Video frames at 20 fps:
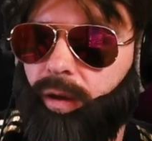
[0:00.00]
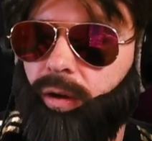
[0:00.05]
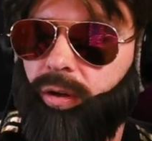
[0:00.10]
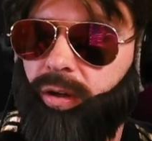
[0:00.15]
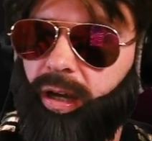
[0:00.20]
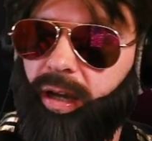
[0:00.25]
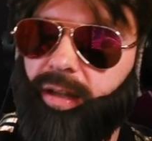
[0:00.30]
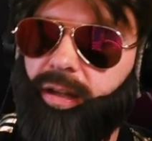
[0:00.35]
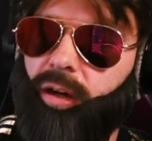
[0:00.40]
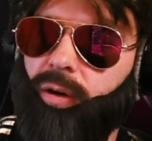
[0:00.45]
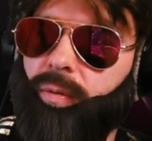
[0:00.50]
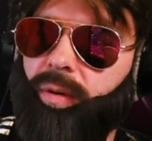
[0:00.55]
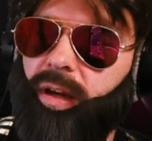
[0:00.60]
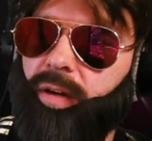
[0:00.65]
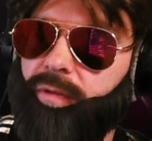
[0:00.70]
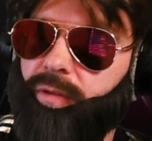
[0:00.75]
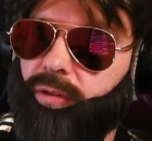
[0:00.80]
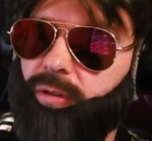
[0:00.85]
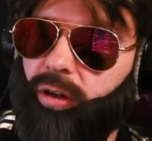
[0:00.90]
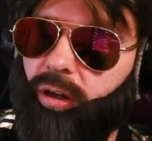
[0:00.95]
Okay, now we
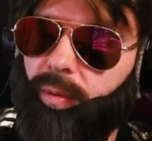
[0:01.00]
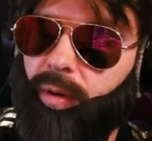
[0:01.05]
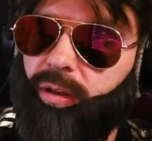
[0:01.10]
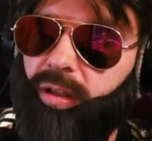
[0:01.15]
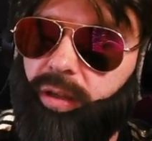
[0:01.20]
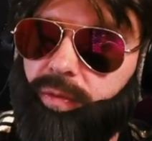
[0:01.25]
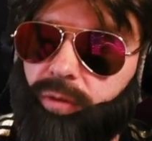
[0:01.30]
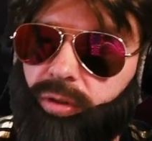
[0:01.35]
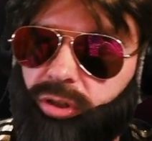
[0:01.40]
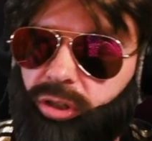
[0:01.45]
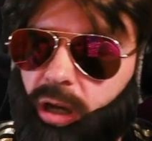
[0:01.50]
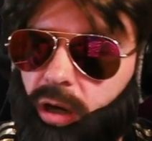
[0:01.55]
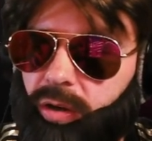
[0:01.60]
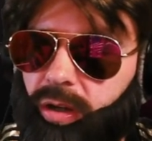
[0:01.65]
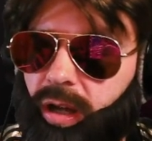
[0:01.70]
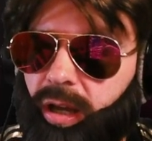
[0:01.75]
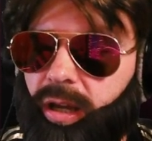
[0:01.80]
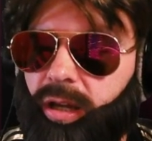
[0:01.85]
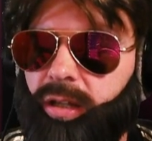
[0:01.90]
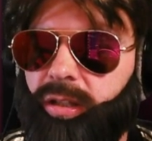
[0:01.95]
have to talk about that one.
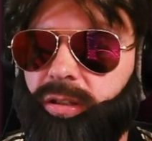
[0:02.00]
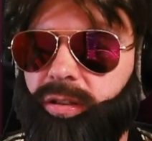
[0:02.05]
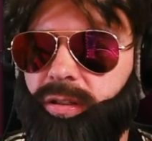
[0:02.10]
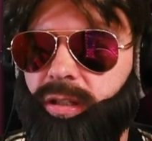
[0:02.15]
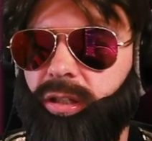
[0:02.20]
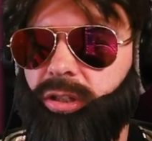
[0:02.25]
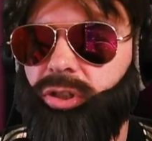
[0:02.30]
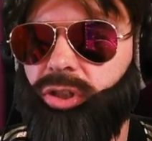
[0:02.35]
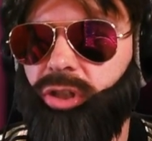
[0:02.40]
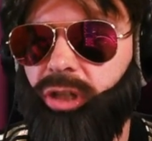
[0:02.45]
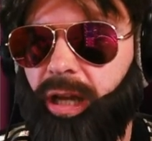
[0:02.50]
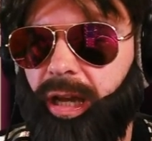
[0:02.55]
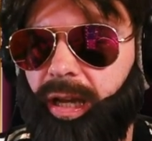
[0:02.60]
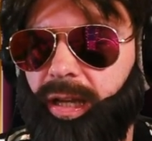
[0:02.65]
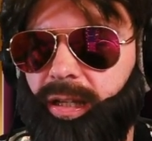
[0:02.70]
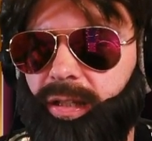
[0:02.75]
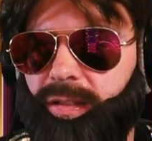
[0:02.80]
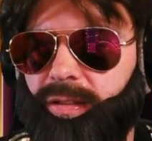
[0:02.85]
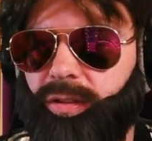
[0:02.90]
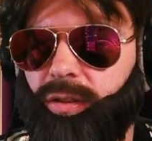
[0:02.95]
Shout. The
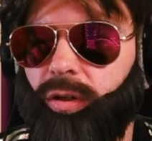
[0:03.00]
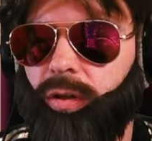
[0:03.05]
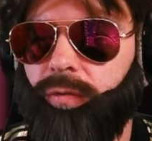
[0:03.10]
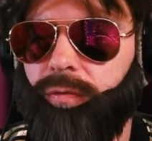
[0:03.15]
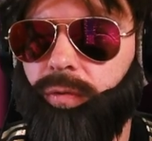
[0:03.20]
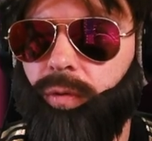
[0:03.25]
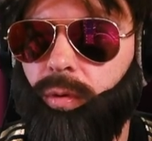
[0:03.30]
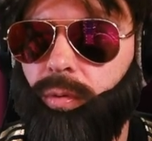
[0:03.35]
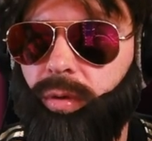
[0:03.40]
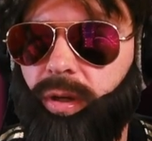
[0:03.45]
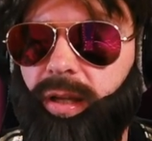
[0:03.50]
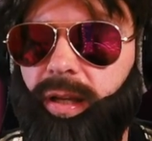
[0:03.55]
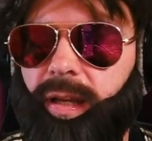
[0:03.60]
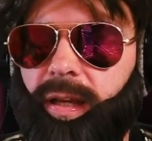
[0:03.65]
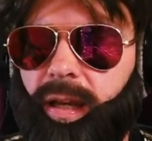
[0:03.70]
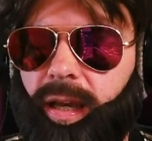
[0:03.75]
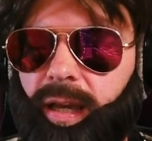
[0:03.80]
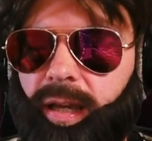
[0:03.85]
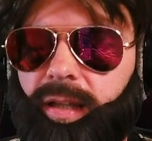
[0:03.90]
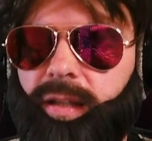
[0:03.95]
chance of
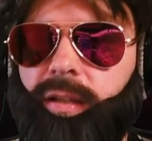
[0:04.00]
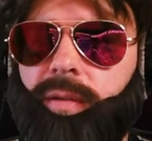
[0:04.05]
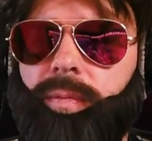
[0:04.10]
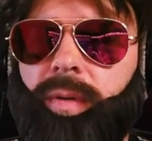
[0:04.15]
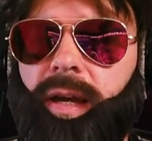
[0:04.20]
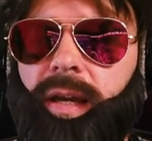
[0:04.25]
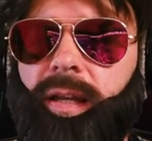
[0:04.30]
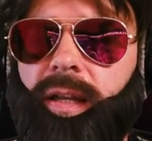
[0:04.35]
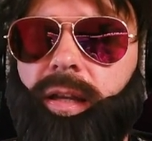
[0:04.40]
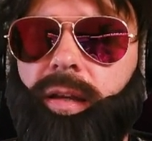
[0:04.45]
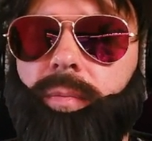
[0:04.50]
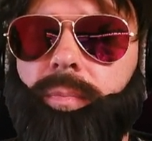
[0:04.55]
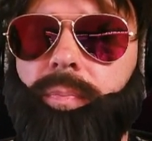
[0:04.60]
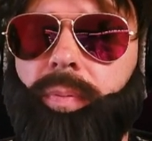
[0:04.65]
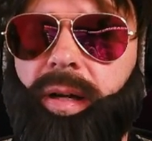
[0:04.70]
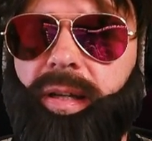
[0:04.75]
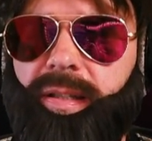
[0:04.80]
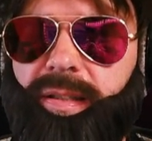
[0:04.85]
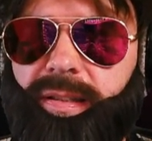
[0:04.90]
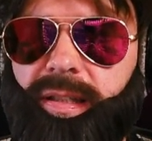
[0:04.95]
reactivating
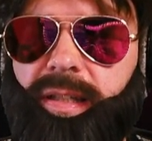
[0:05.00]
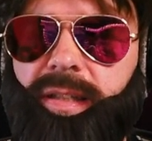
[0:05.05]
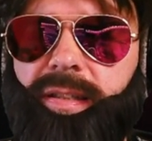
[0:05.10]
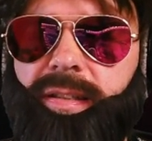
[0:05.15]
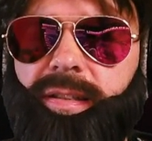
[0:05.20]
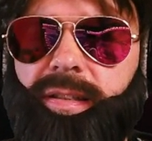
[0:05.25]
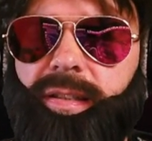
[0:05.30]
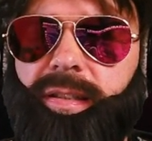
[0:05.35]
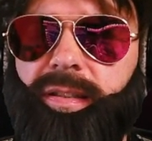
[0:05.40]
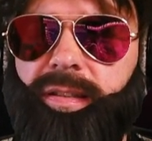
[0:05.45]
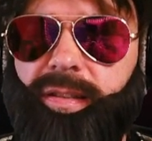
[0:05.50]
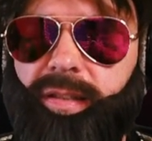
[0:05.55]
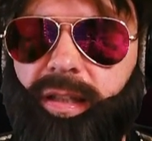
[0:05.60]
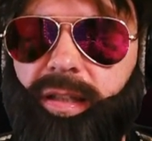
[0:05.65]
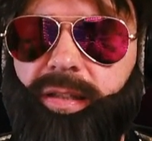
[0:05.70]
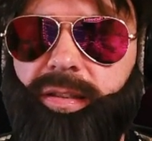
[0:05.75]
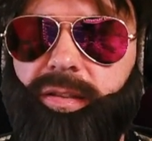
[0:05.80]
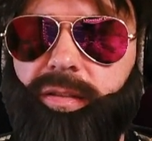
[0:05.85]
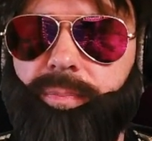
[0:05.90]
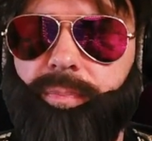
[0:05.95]
by
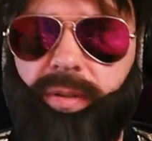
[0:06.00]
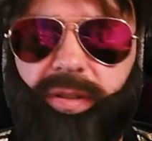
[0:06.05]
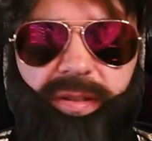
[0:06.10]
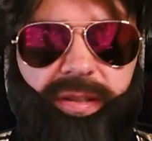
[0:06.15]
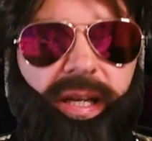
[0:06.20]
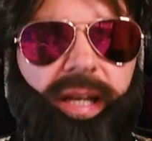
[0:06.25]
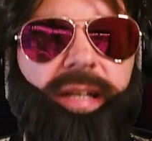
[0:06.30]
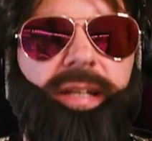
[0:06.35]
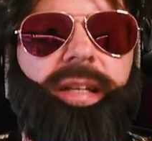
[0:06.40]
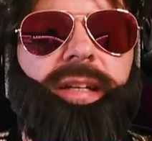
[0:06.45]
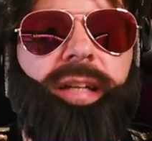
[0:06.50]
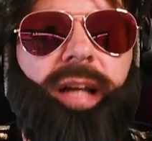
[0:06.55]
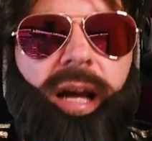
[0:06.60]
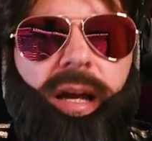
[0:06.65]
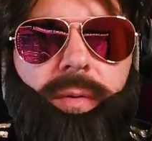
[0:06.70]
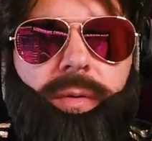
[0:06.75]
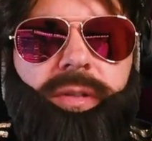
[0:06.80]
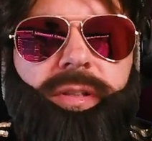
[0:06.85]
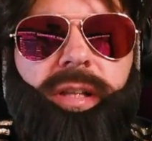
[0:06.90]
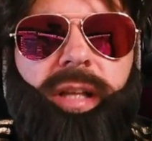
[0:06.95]
66%. And
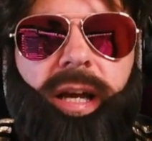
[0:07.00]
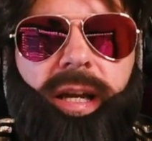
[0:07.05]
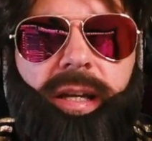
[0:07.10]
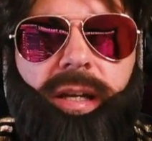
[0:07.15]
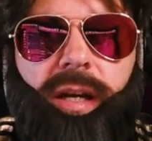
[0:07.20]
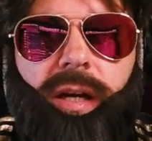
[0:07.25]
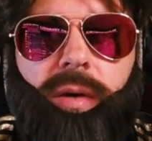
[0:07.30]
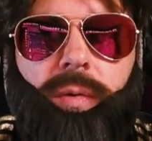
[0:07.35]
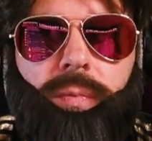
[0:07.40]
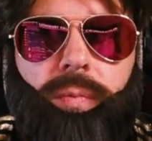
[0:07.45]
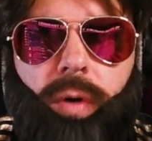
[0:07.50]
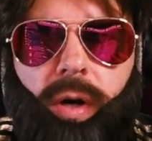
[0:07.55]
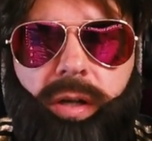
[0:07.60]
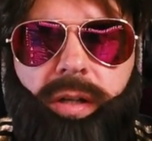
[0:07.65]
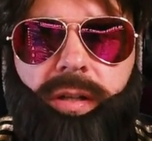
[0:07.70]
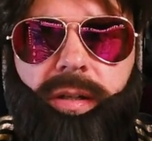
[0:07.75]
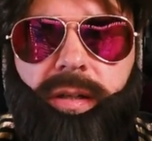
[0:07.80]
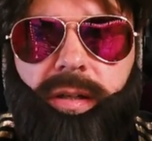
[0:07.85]
I was like, what